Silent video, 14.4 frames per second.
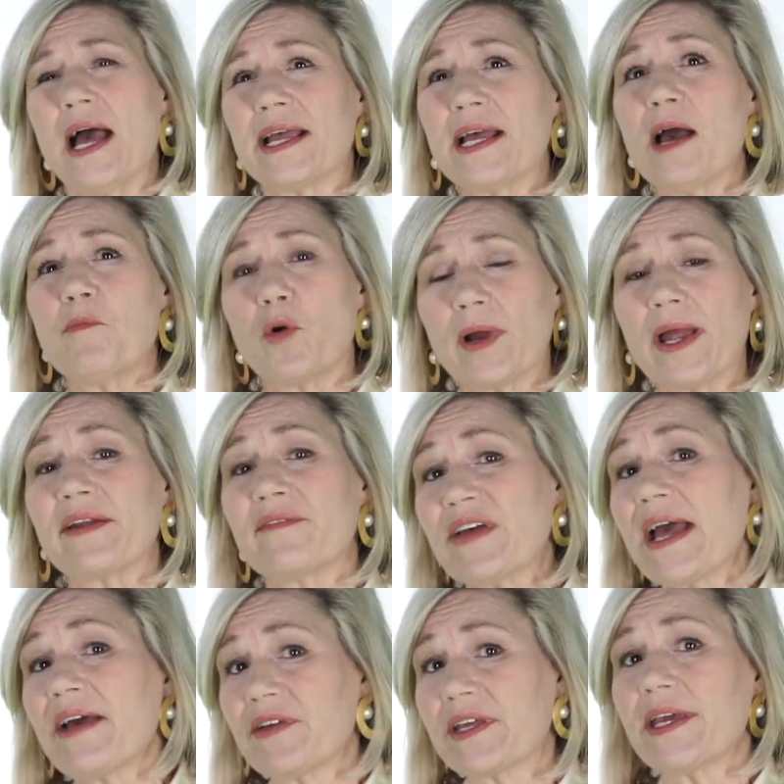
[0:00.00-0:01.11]
I got more out of
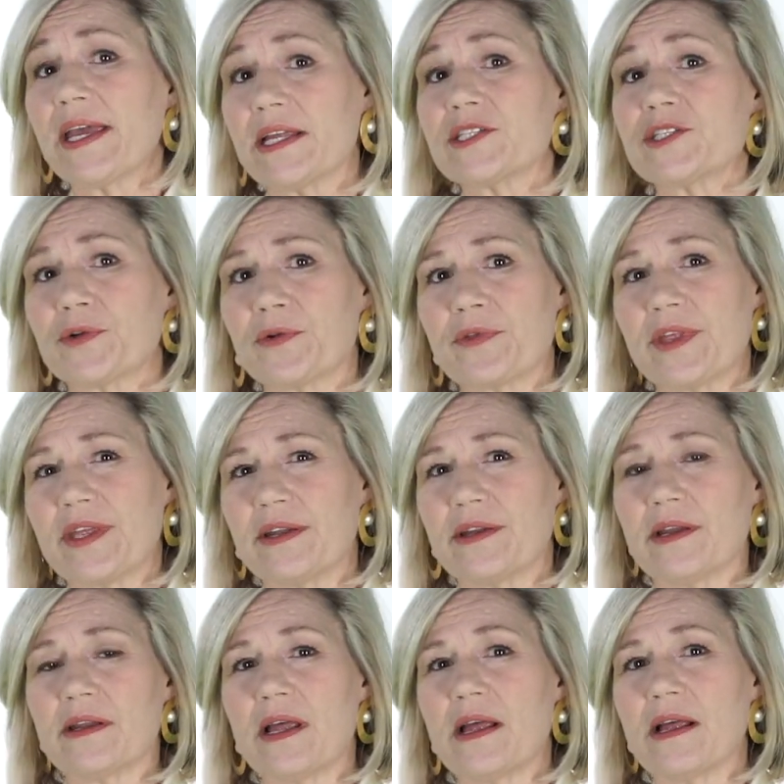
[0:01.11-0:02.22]
having cancer
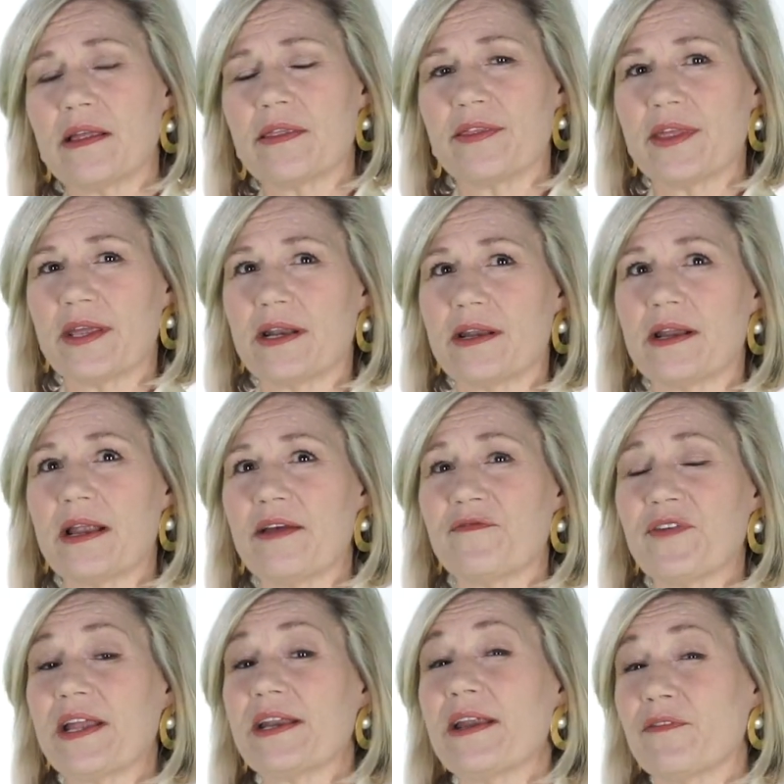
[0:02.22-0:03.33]
than if
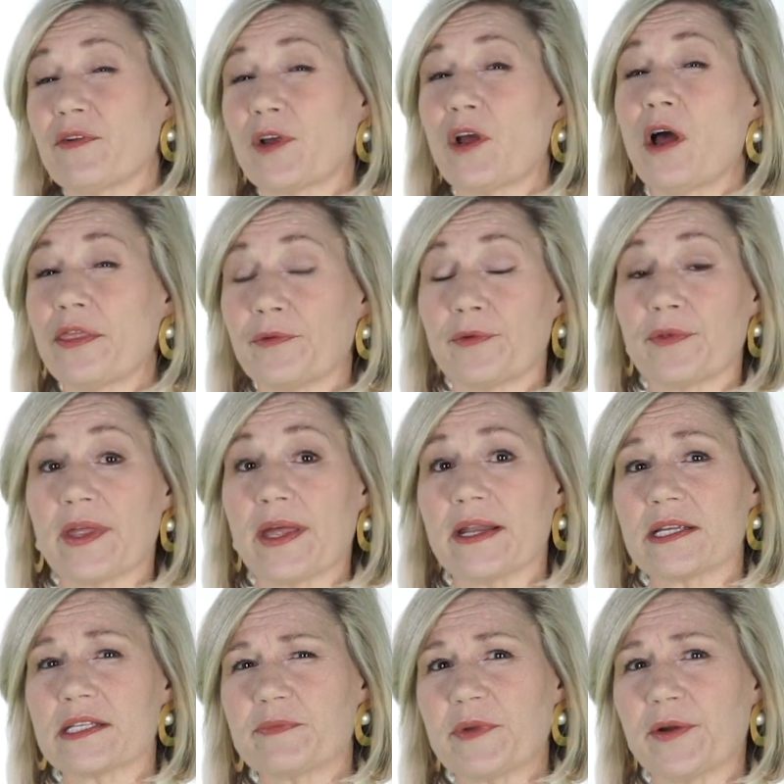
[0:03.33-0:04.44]
I'd never gone through that
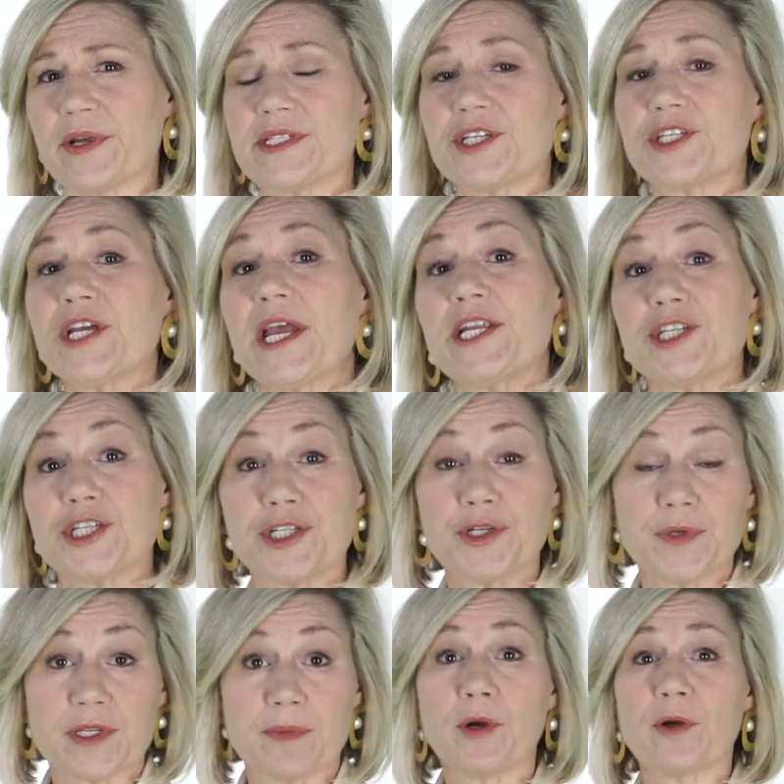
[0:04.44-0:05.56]
experience. It changes you
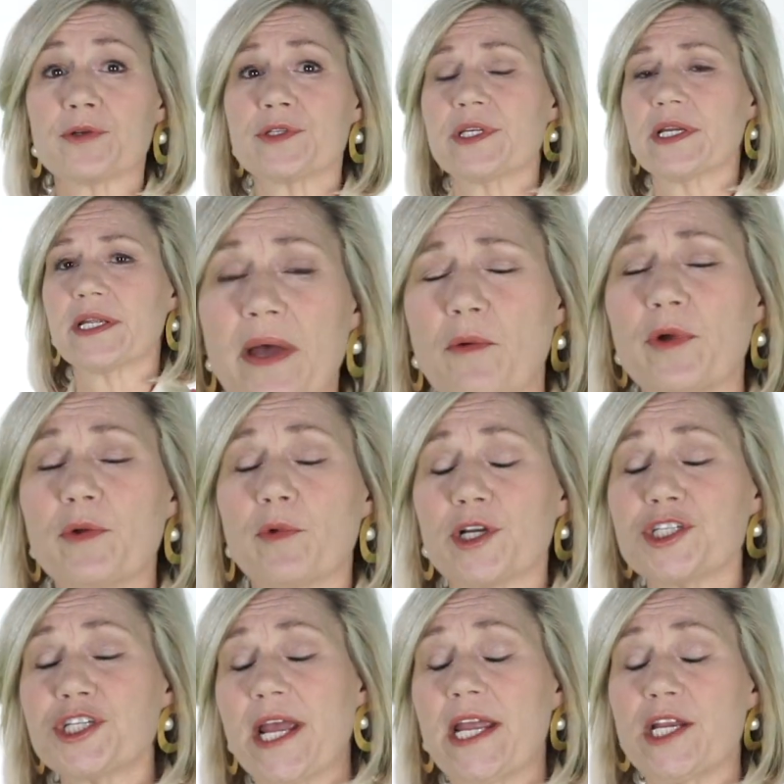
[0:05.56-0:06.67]
as a person. I wouldn't want
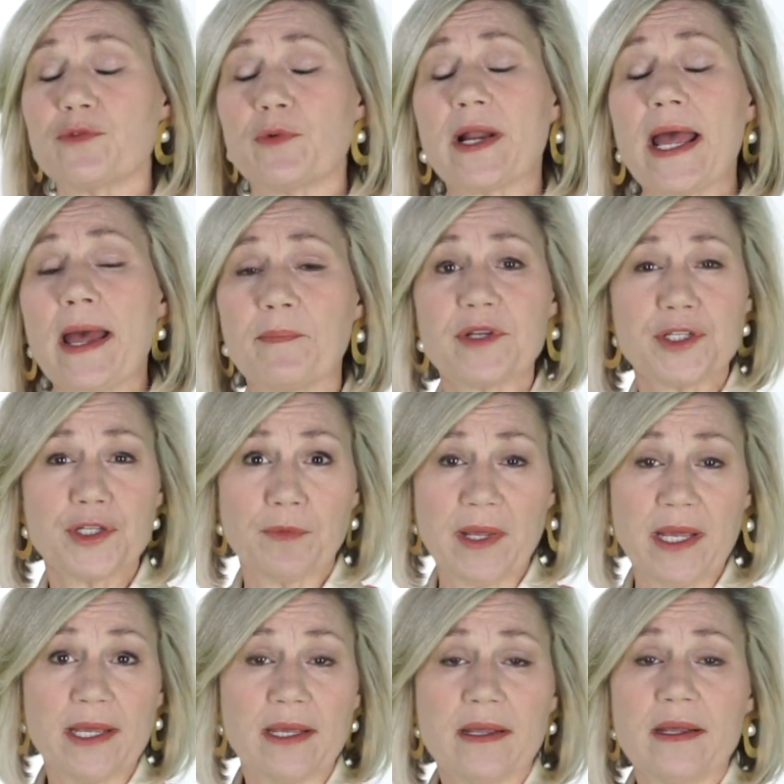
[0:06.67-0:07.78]
to change what happened to
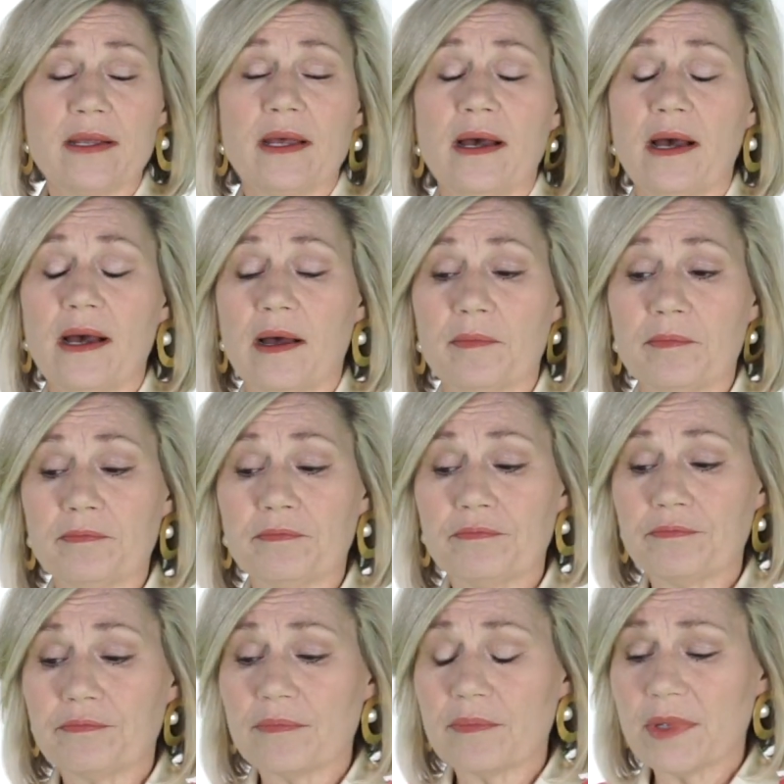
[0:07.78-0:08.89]
me
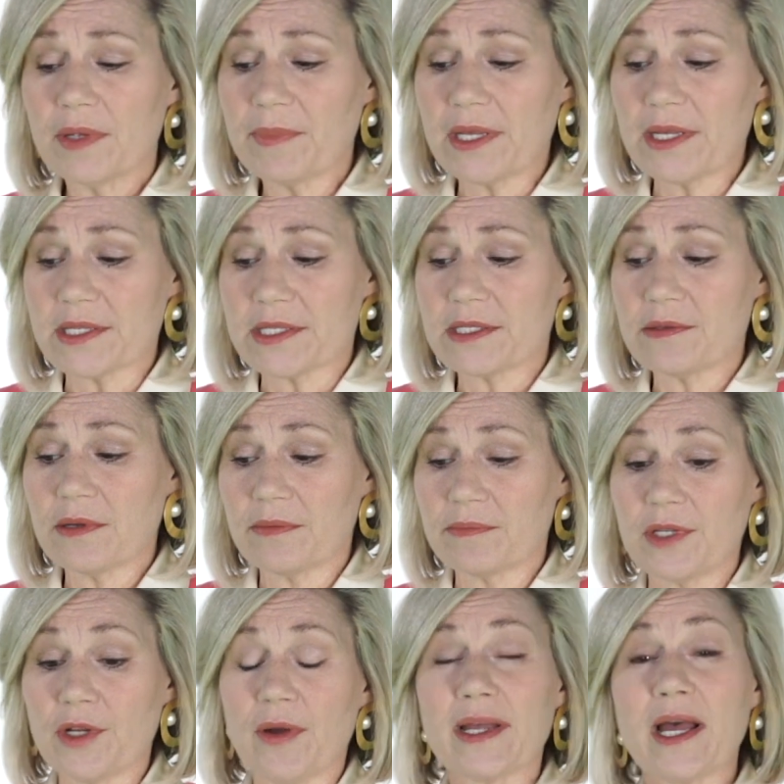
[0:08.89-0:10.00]
because,
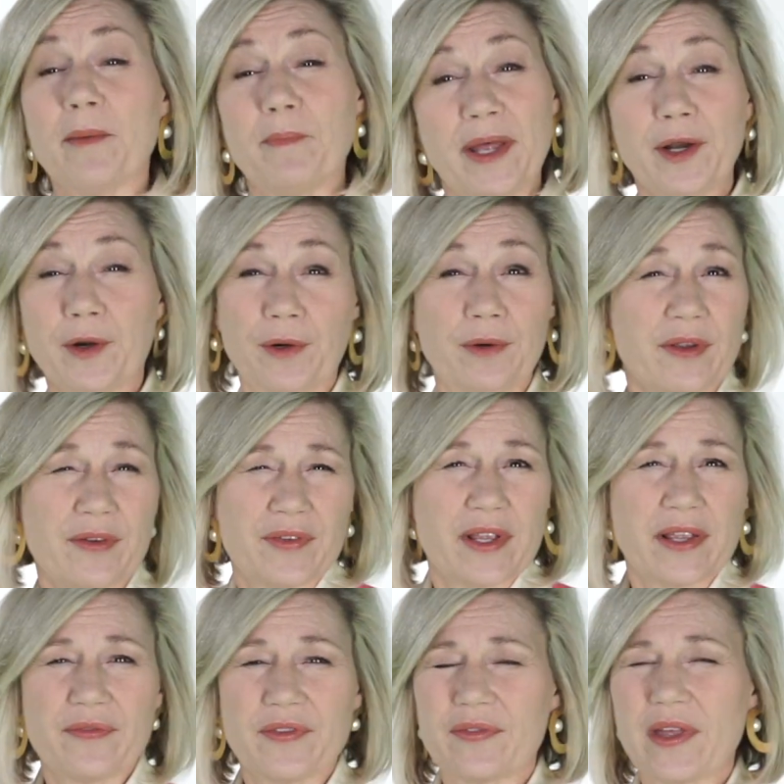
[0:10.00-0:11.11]
you know, I got better,
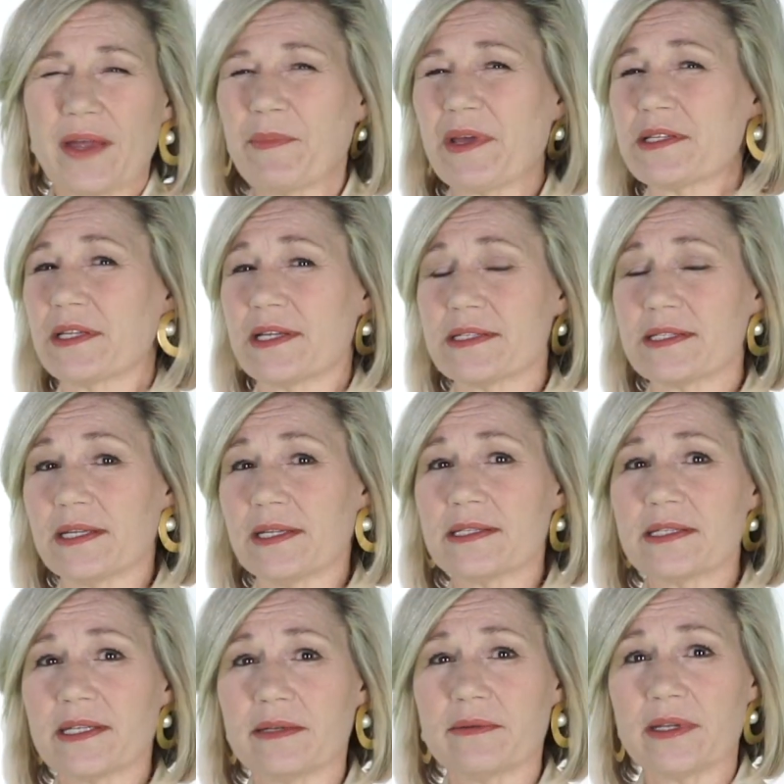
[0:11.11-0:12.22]
if that makes any
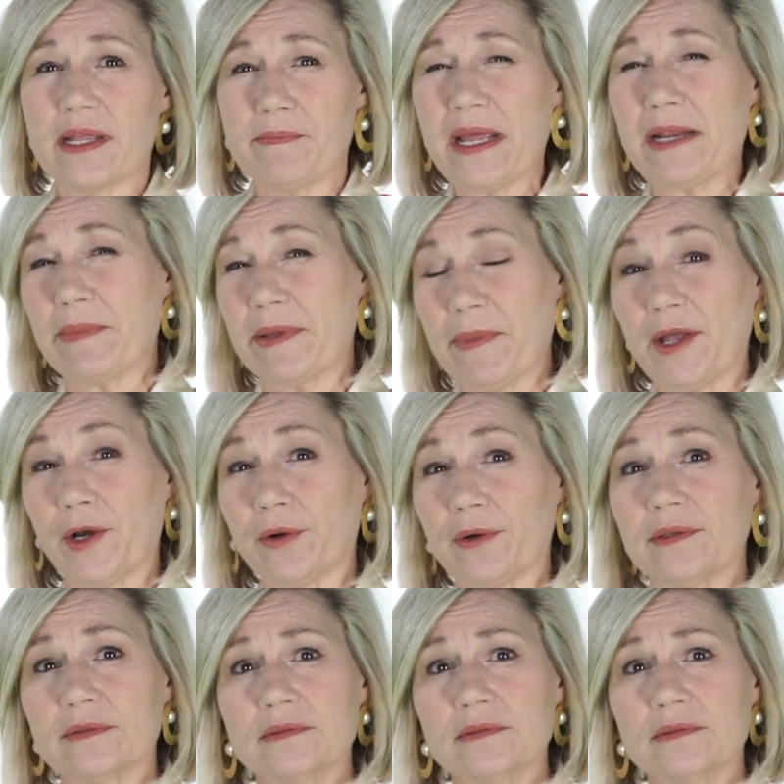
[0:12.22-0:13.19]
sense. It made me better.